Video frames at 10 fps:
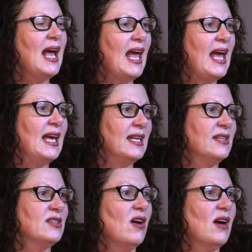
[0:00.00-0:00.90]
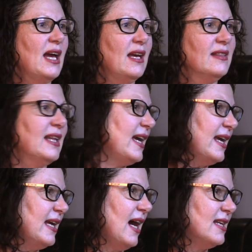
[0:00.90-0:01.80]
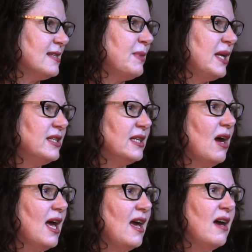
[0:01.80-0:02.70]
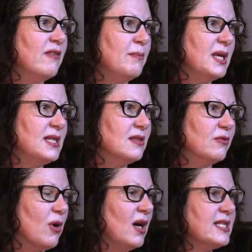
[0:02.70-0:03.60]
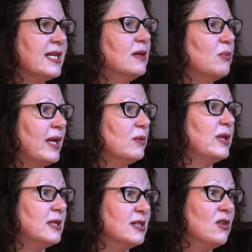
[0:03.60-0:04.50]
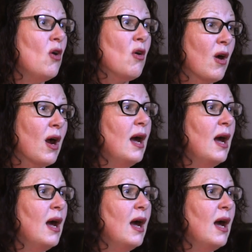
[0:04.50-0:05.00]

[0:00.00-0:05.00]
and they asked me, did I have a piece of writing that went with a song?